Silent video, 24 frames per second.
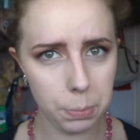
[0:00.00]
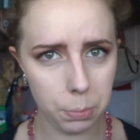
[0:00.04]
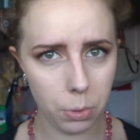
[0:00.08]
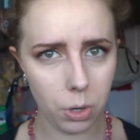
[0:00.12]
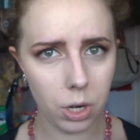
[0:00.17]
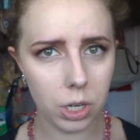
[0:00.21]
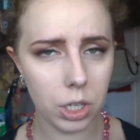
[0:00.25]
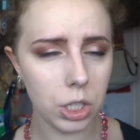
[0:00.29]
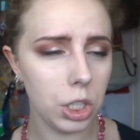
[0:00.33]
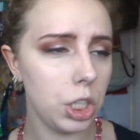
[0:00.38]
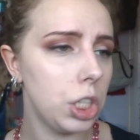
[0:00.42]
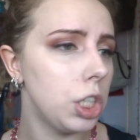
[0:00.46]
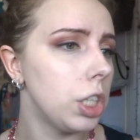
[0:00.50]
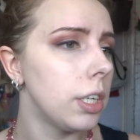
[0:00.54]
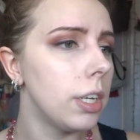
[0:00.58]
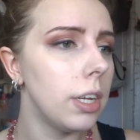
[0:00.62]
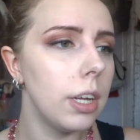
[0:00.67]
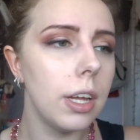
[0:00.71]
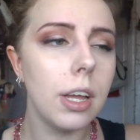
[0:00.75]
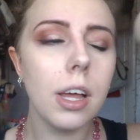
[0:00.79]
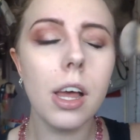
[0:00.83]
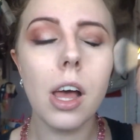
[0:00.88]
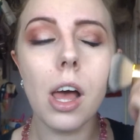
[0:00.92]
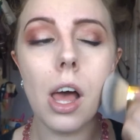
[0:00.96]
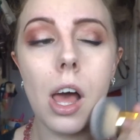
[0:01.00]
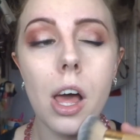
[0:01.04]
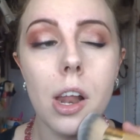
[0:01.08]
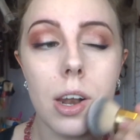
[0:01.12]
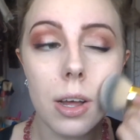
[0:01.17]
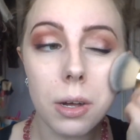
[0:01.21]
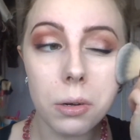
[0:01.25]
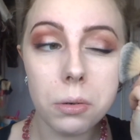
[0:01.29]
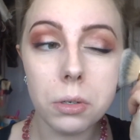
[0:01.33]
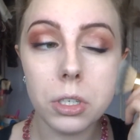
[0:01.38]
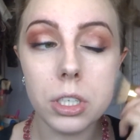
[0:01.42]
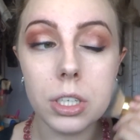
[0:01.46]
brush. And
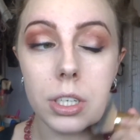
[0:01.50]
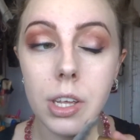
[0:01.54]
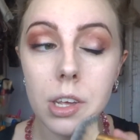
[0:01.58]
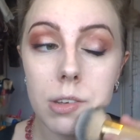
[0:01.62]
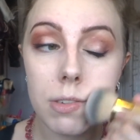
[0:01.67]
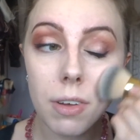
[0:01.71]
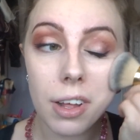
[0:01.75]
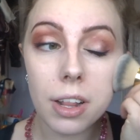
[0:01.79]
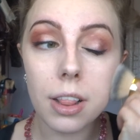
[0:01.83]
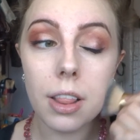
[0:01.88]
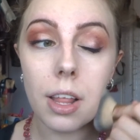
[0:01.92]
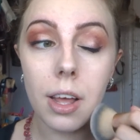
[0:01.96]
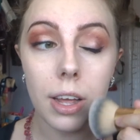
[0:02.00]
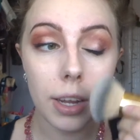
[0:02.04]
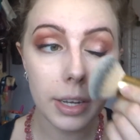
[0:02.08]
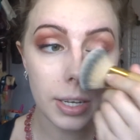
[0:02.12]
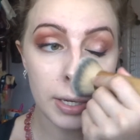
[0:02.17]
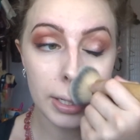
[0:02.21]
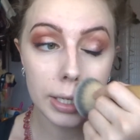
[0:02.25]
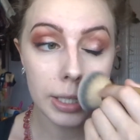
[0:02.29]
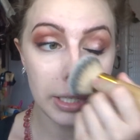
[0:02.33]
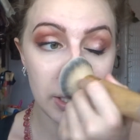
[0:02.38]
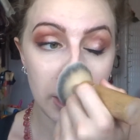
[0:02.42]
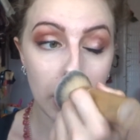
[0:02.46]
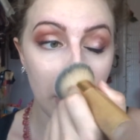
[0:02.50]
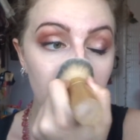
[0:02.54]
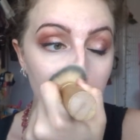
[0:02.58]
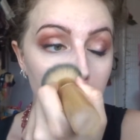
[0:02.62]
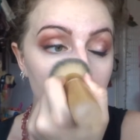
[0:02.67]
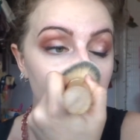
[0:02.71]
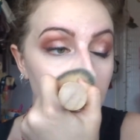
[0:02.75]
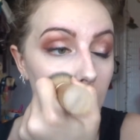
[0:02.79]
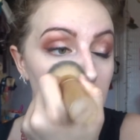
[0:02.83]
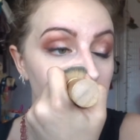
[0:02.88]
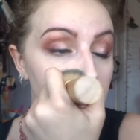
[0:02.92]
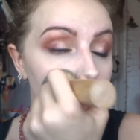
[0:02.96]
I would just give a light dusting
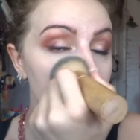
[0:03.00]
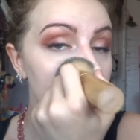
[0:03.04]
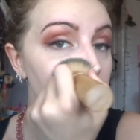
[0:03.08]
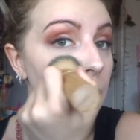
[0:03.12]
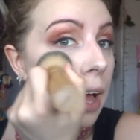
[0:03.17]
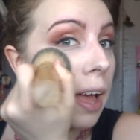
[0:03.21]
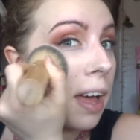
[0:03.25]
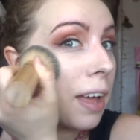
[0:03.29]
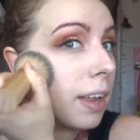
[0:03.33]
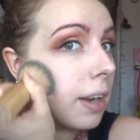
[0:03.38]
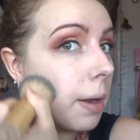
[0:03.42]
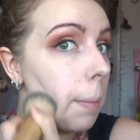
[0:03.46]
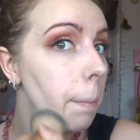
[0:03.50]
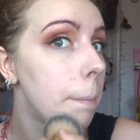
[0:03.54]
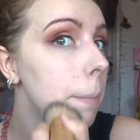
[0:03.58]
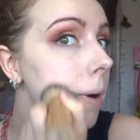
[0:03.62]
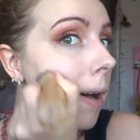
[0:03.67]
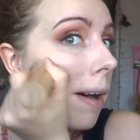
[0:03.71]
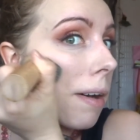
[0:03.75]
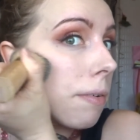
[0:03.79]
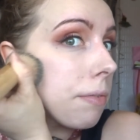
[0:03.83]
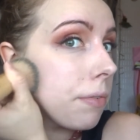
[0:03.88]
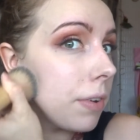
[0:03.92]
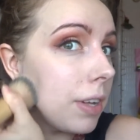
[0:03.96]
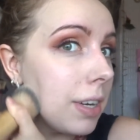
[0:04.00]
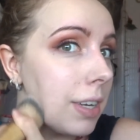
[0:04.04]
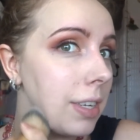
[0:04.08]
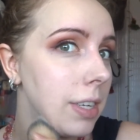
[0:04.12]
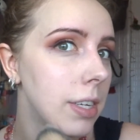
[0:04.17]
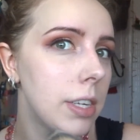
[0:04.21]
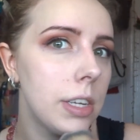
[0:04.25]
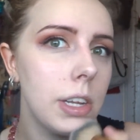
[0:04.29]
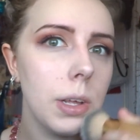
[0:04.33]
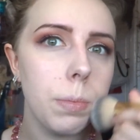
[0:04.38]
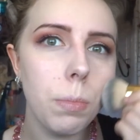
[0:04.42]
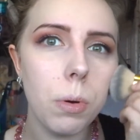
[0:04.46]
around with that and a buff and a
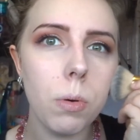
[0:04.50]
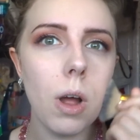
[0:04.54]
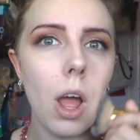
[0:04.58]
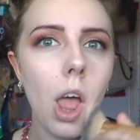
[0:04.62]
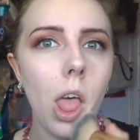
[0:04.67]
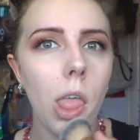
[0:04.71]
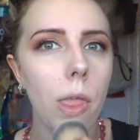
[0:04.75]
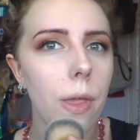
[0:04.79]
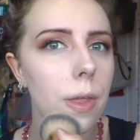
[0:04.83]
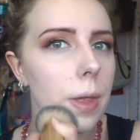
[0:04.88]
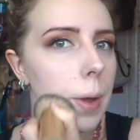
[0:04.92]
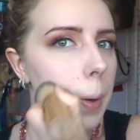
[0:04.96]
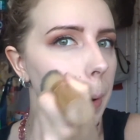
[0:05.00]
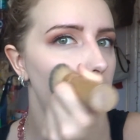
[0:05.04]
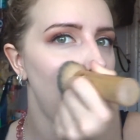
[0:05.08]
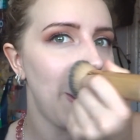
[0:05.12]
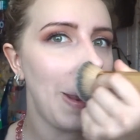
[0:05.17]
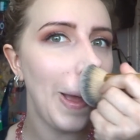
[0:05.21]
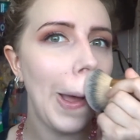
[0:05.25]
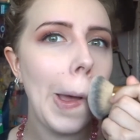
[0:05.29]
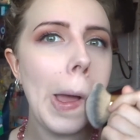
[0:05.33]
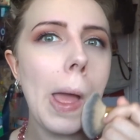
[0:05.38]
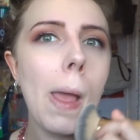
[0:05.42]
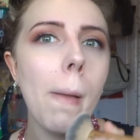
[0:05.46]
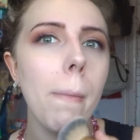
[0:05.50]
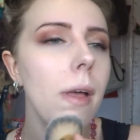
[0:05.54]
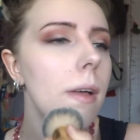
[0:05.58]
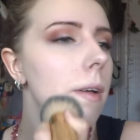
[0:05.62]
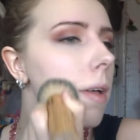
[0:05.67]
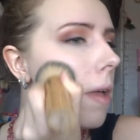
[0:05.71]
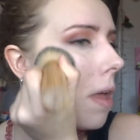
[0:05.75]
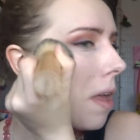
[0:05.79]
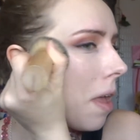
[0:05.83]
stipple at the same time,